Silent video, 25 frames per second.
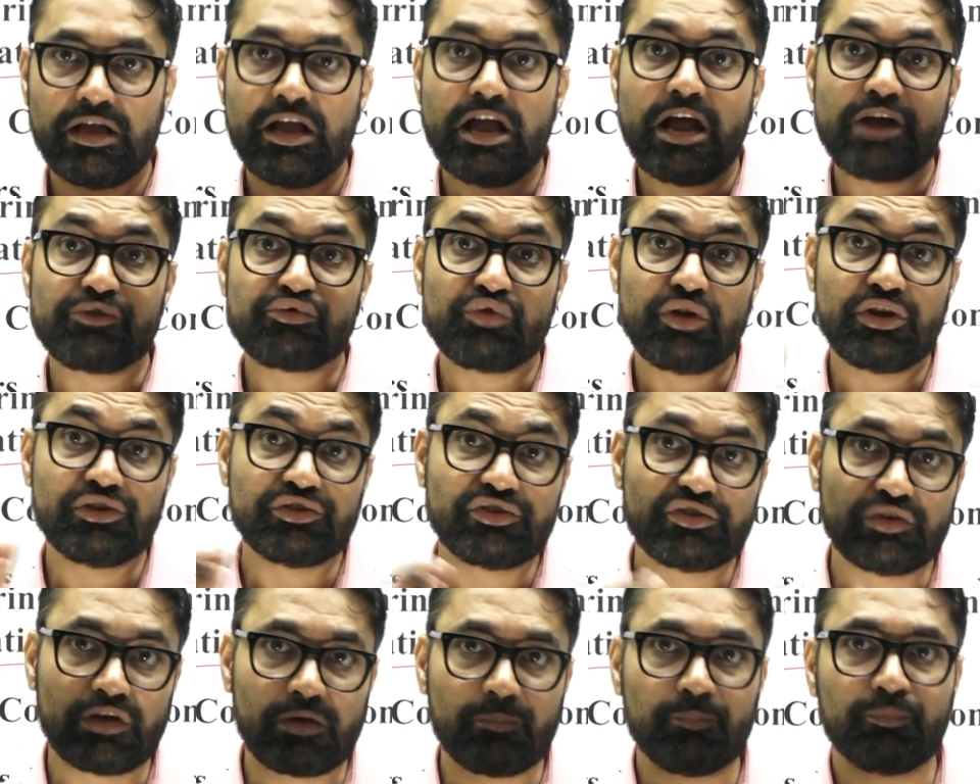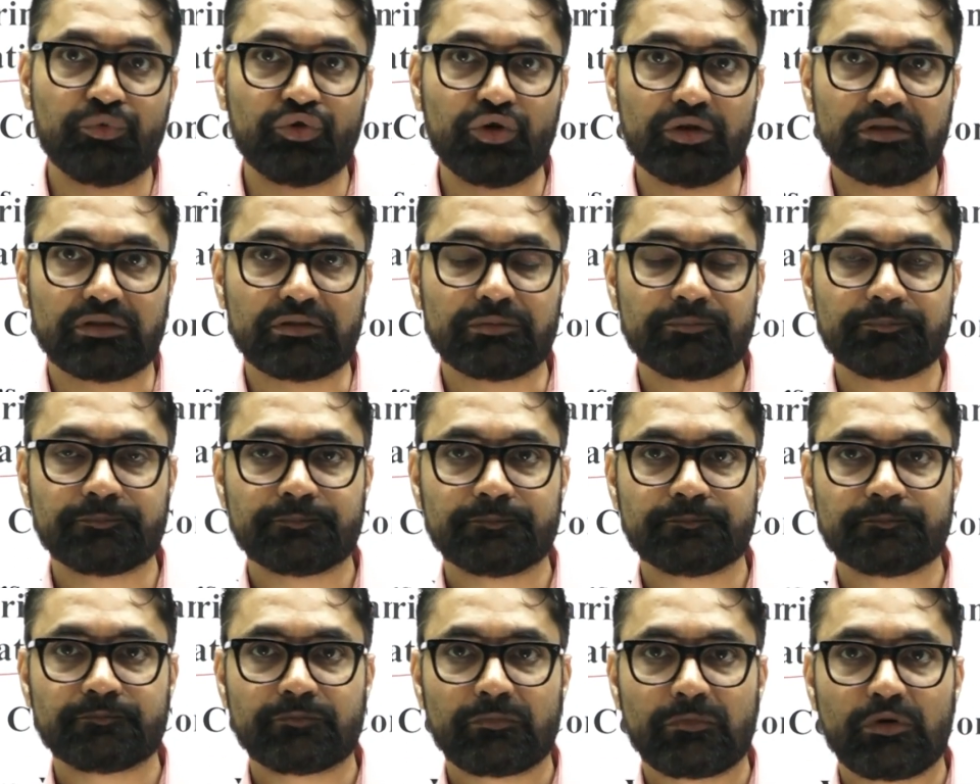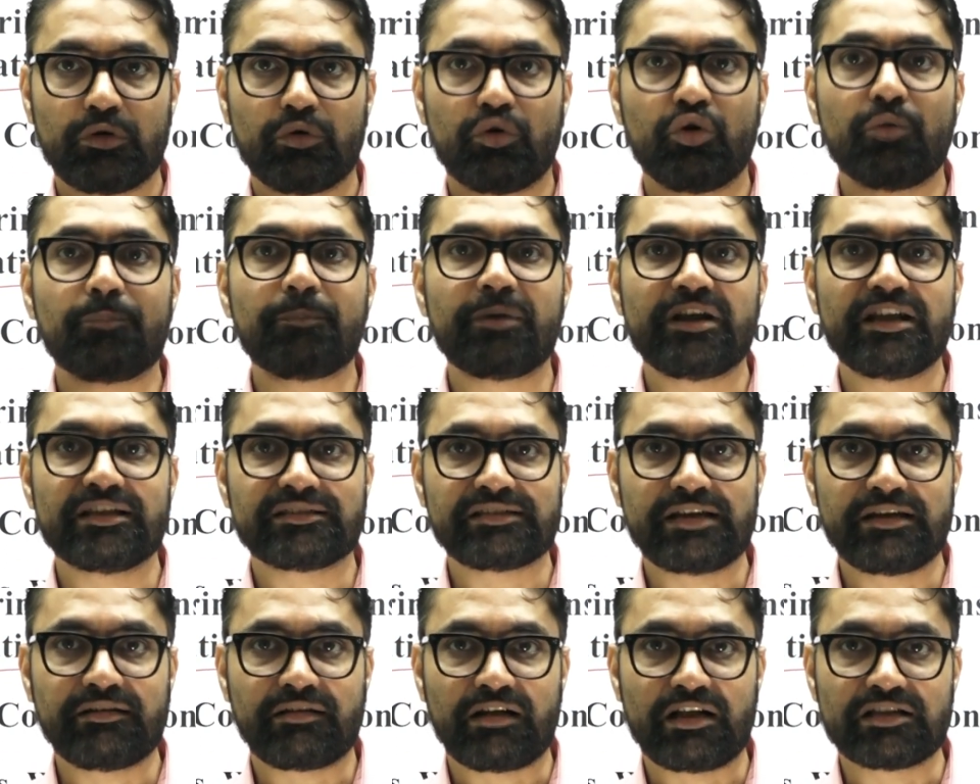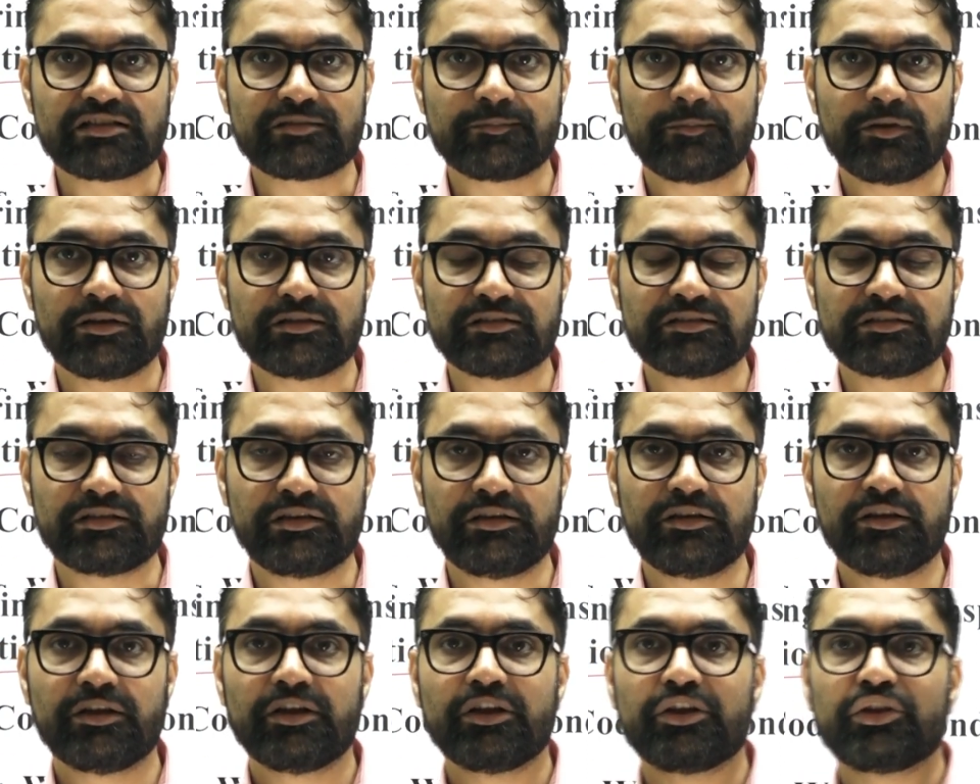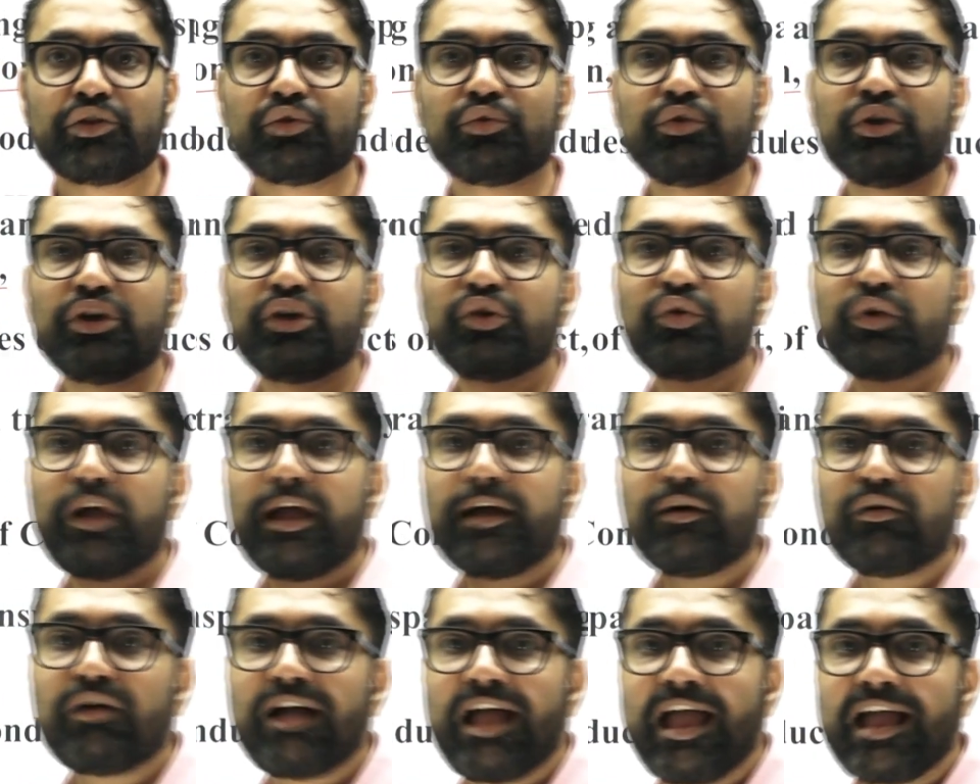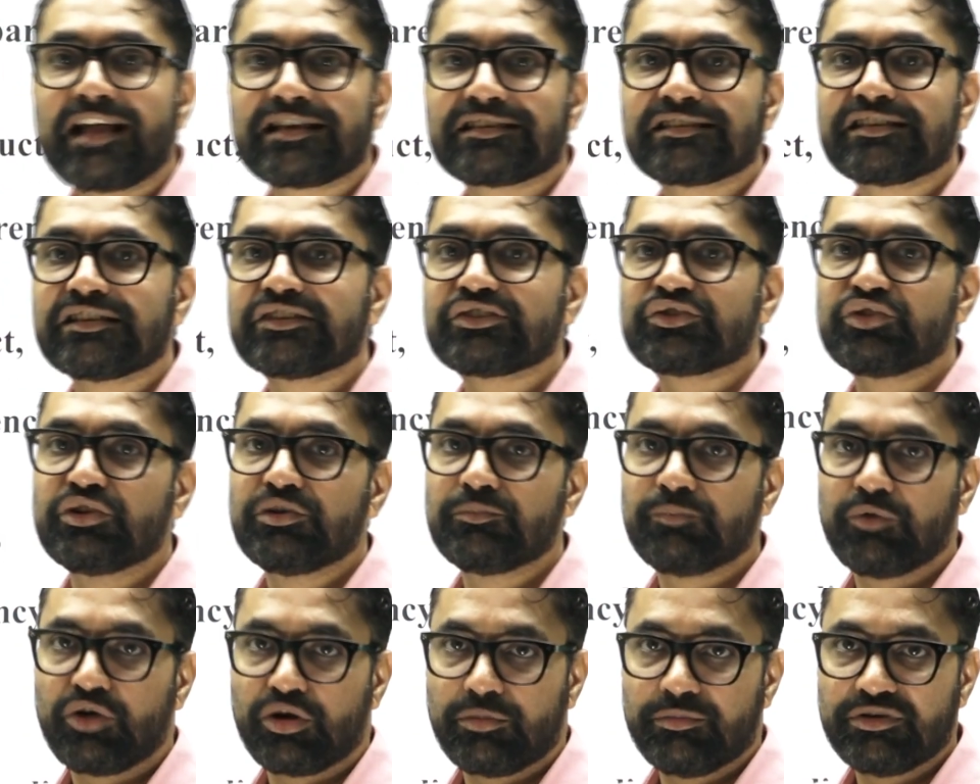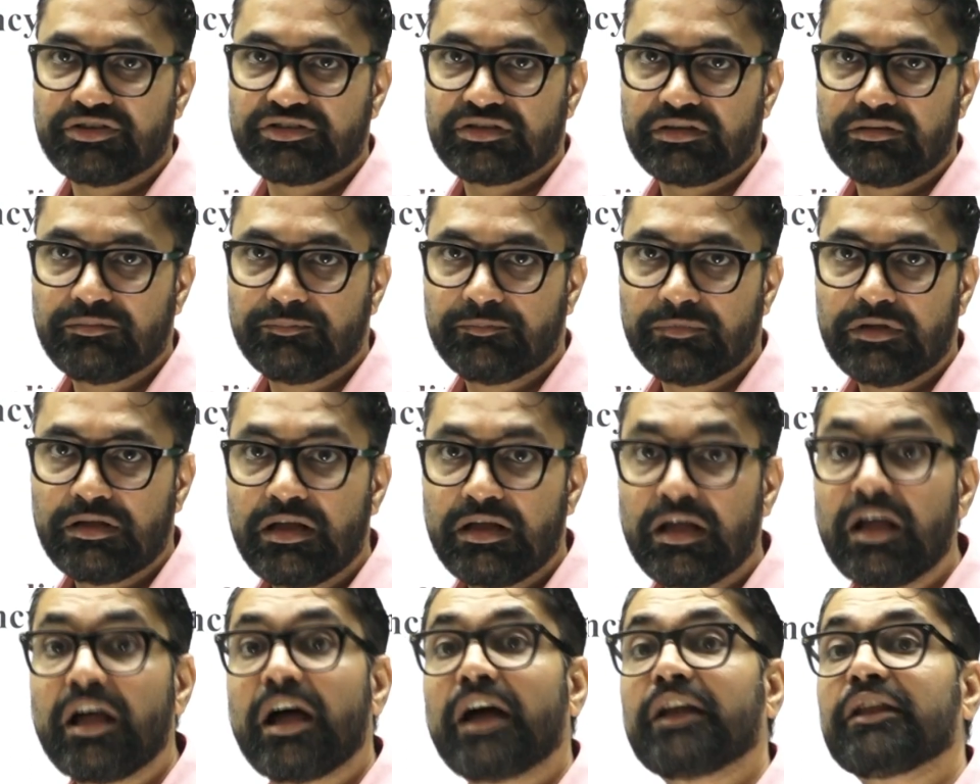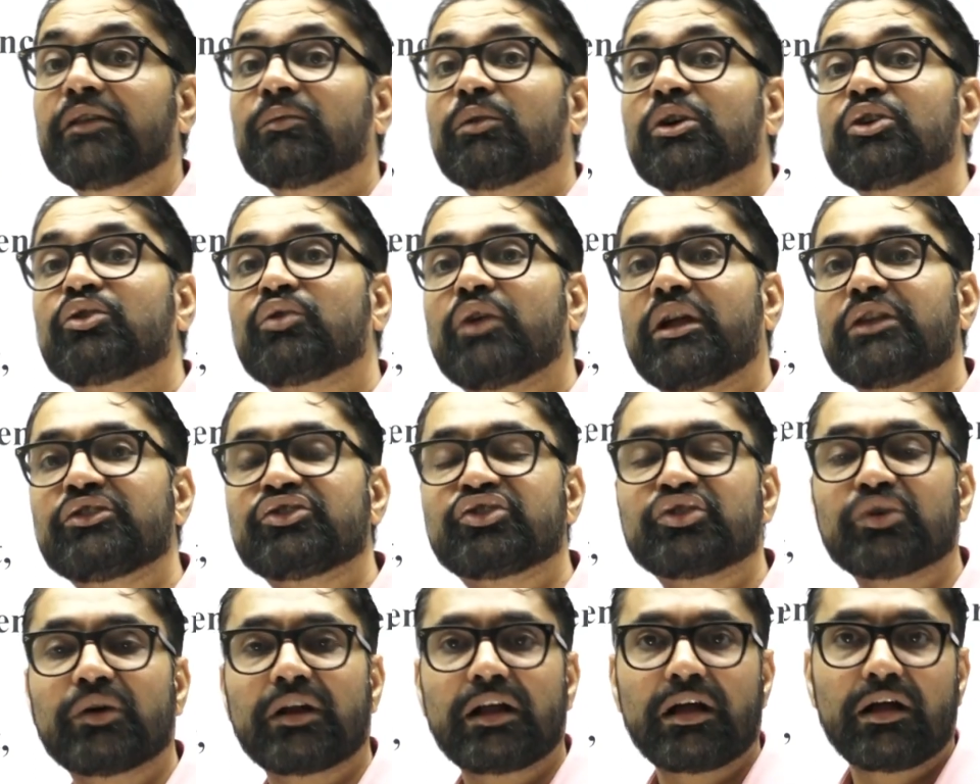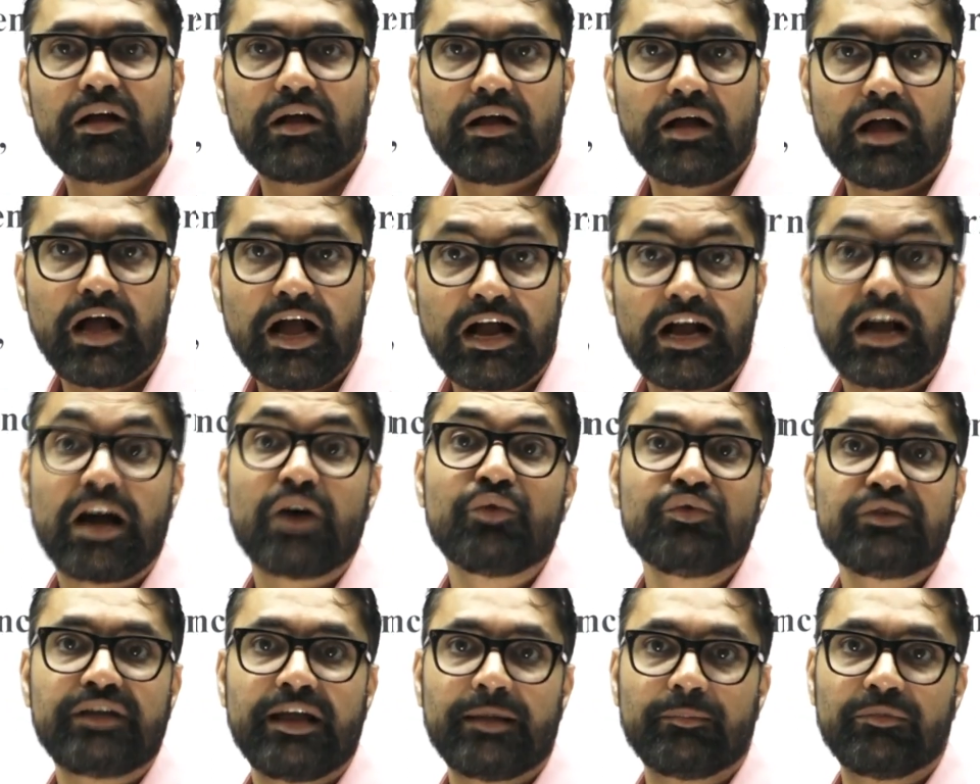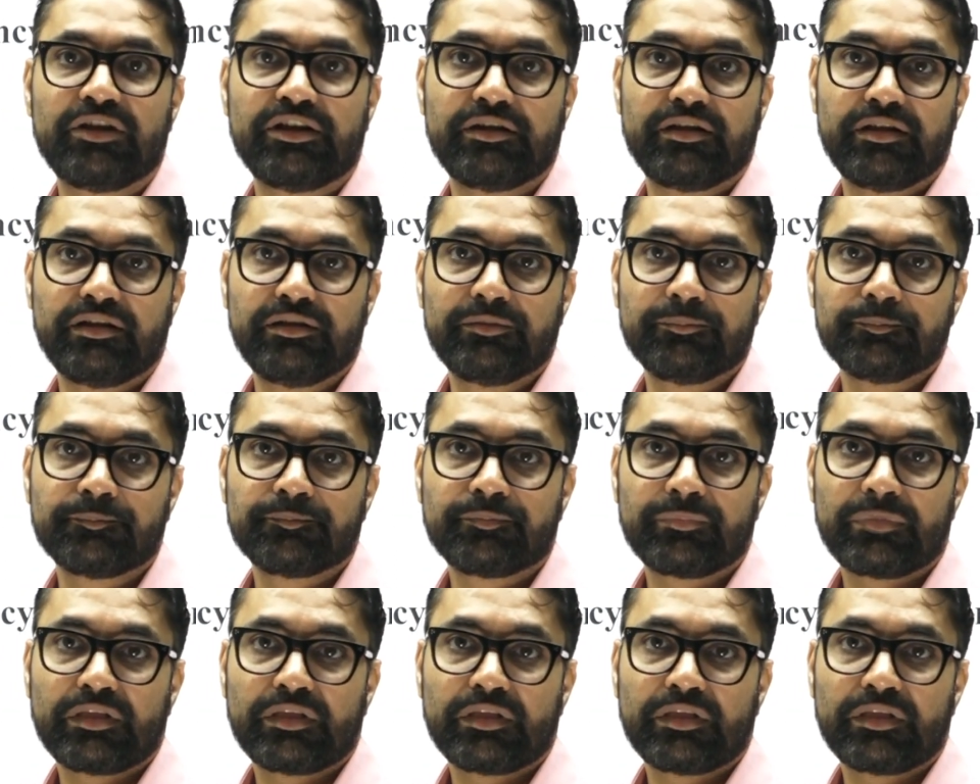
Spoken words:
And to ensure both openness and transparency, you need to have access to information, and even to ensure accountability.